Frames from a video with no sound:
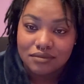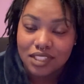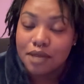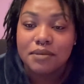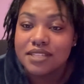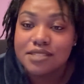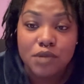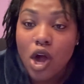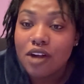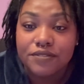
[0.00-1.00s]
get me some
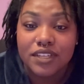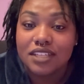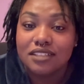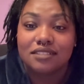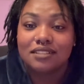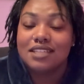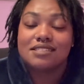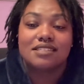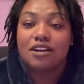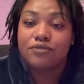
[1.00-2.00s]
coffee and
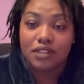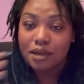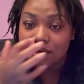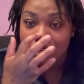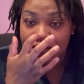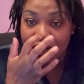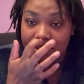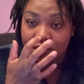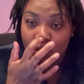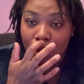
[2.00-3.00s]
stuff while I'm getting ready
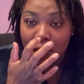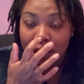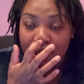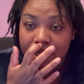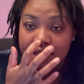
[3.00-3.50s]
for work,